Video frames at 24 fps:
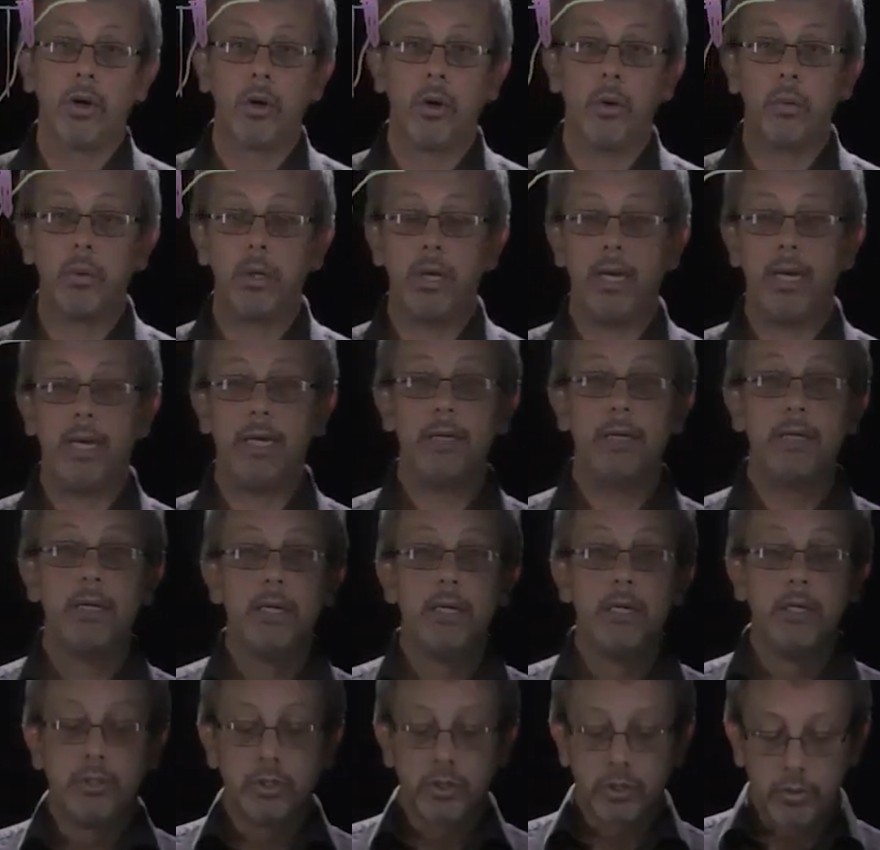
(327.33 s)
Okay,
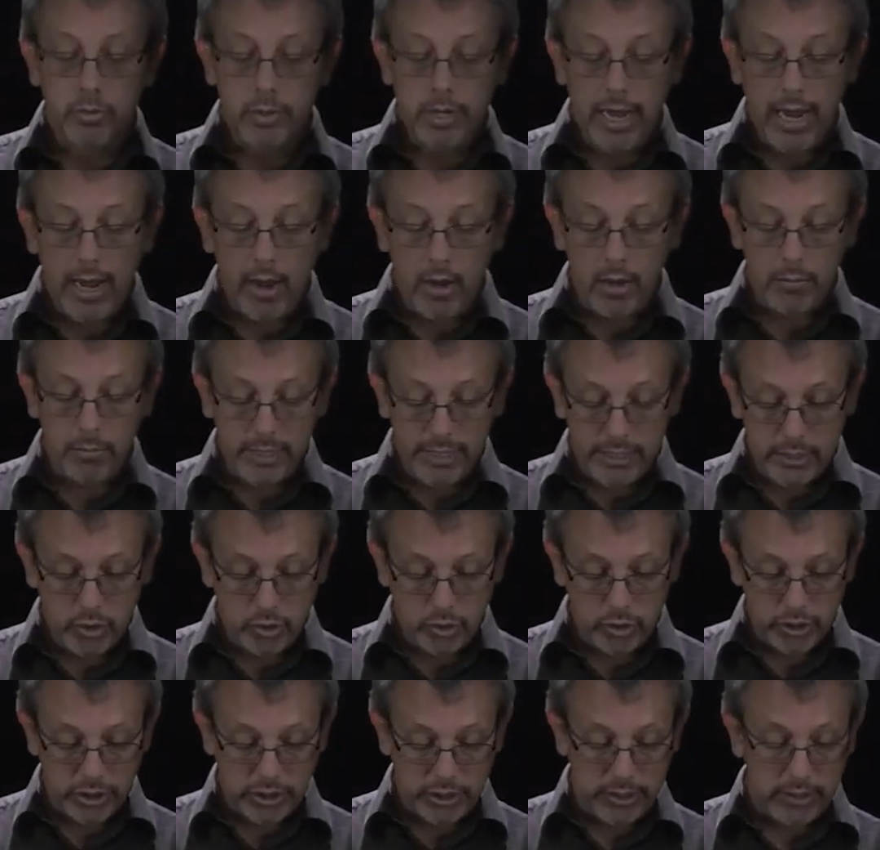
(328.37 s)
so now I'm
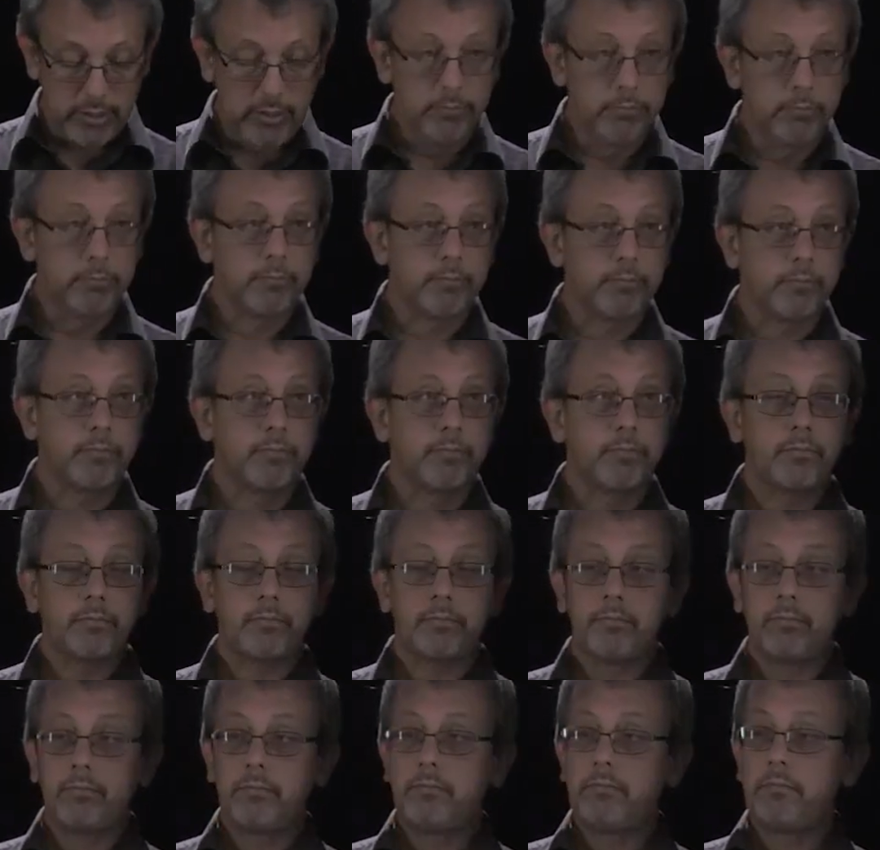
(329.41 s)
interested,
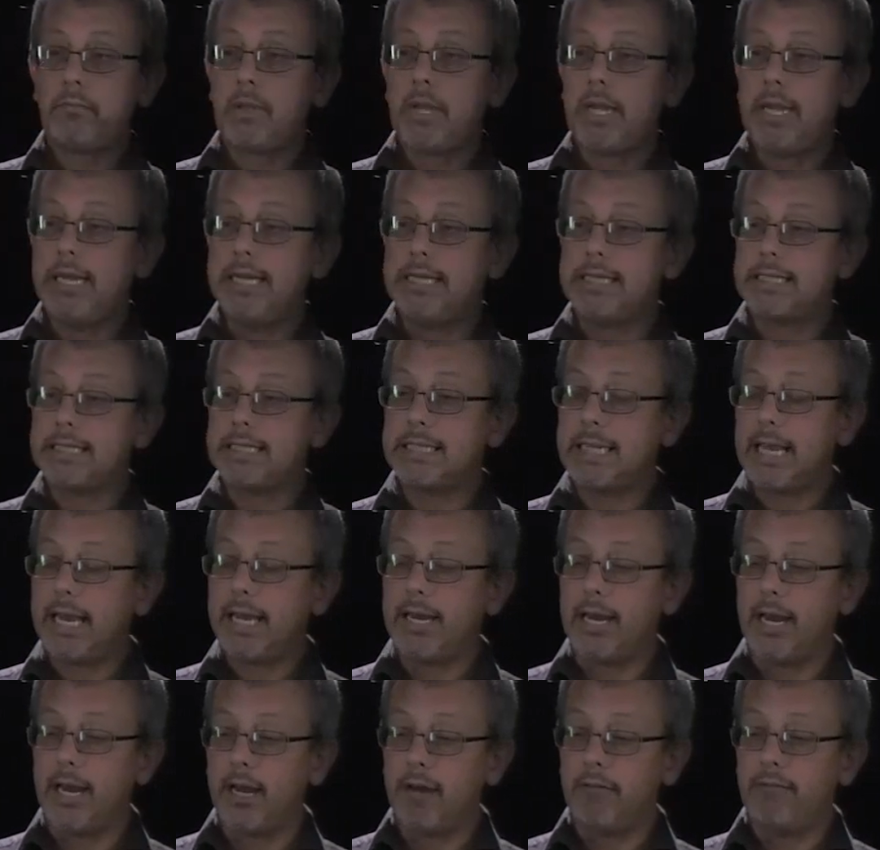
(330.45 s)
instead
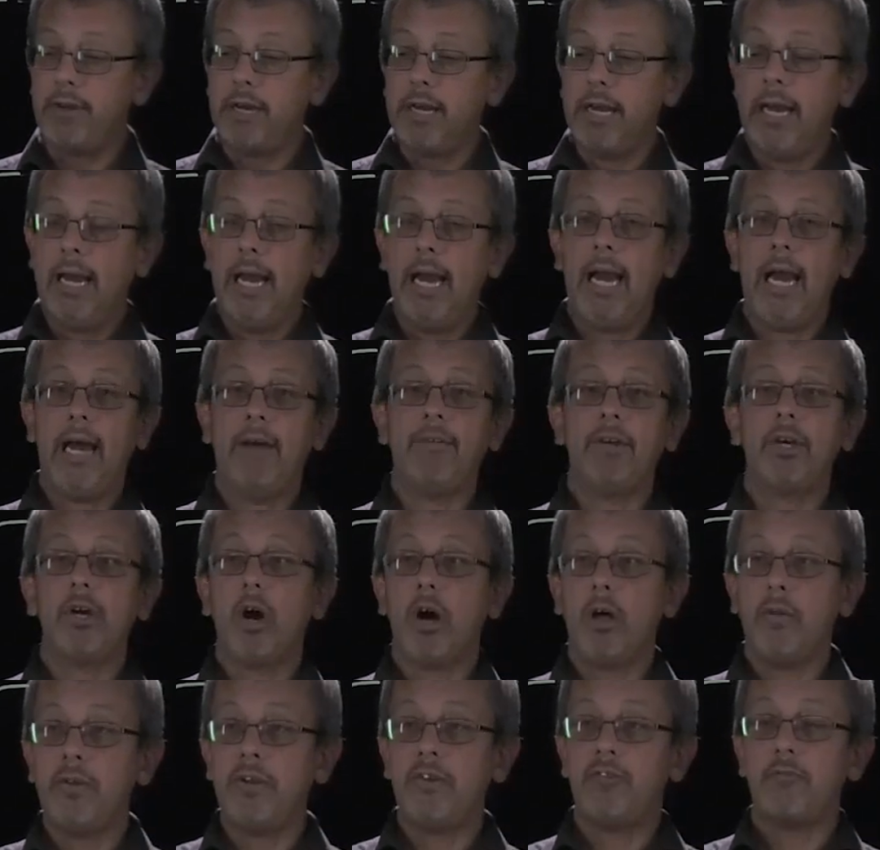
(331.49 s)
of having
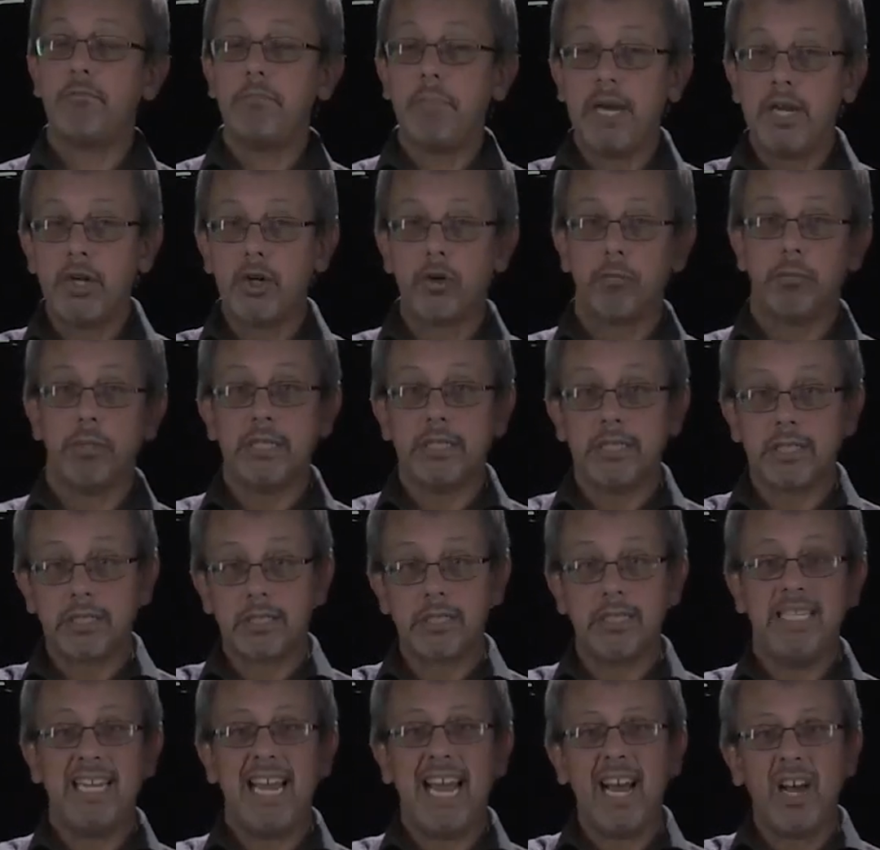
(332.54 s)
all these measurements
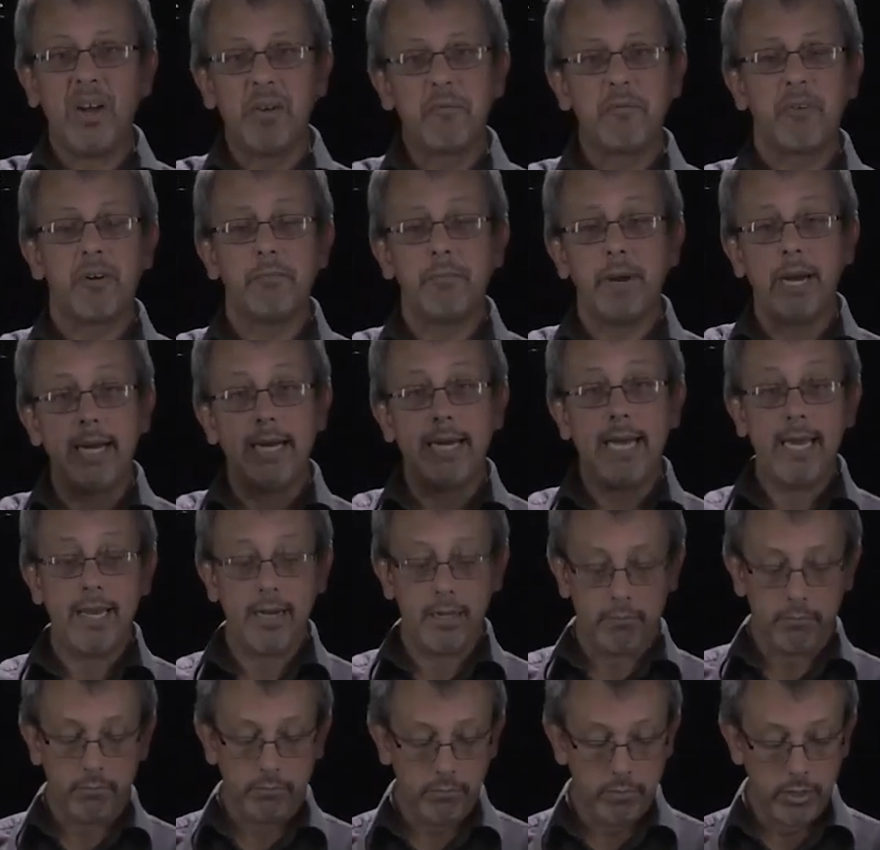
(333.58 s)
down from my
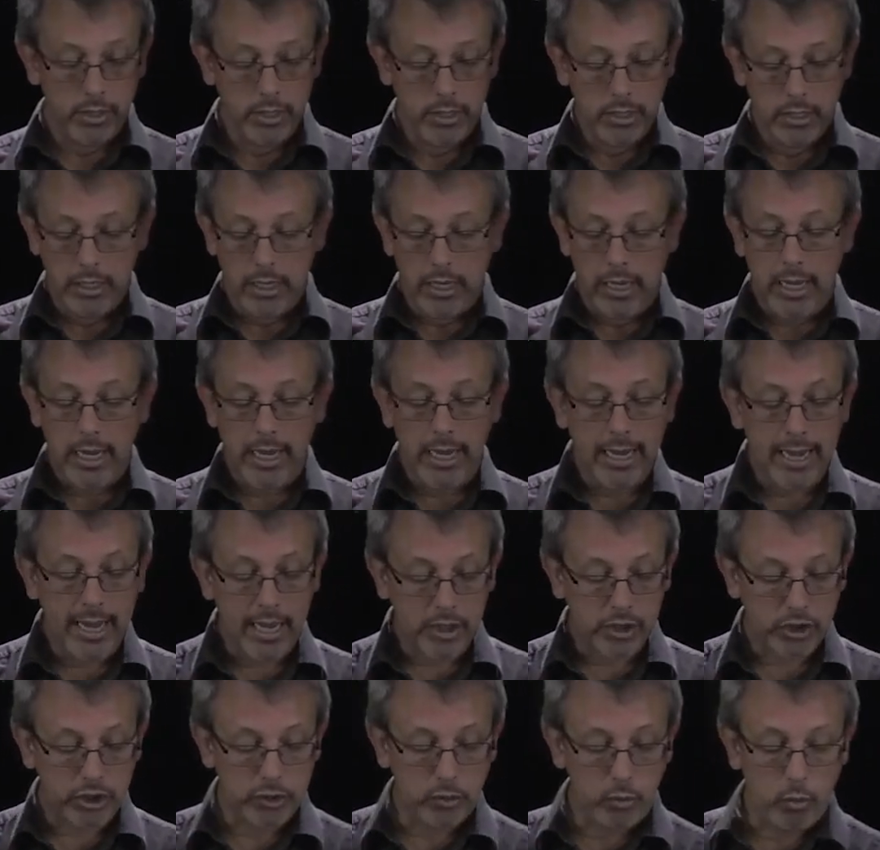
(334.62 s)
datum, I
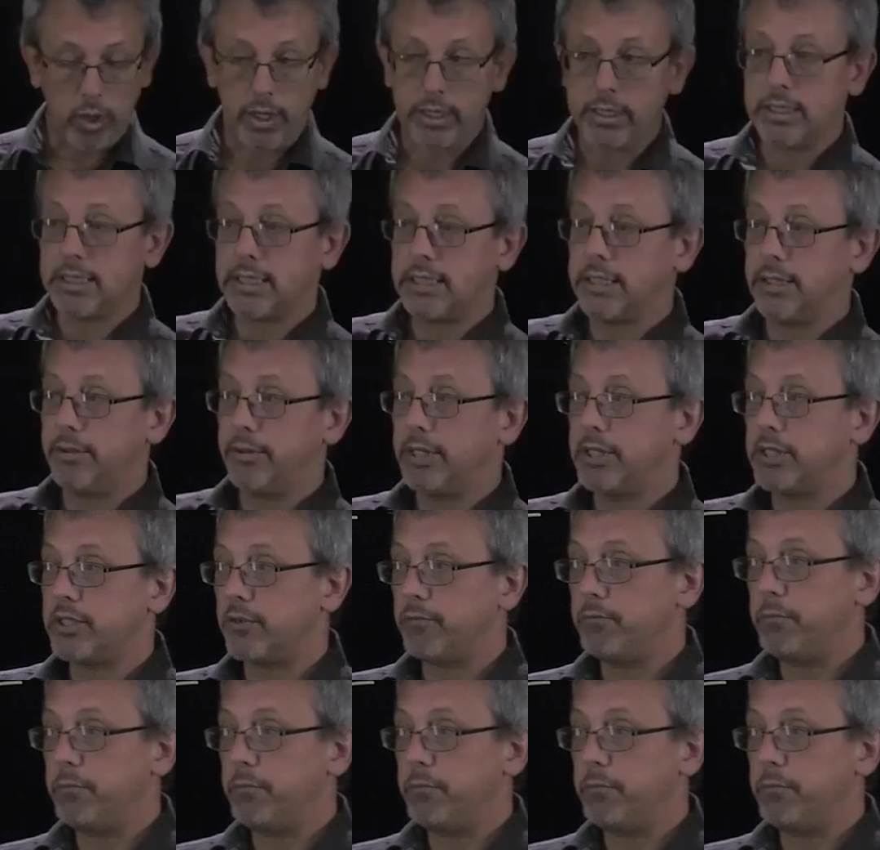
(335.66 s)
actually want a series of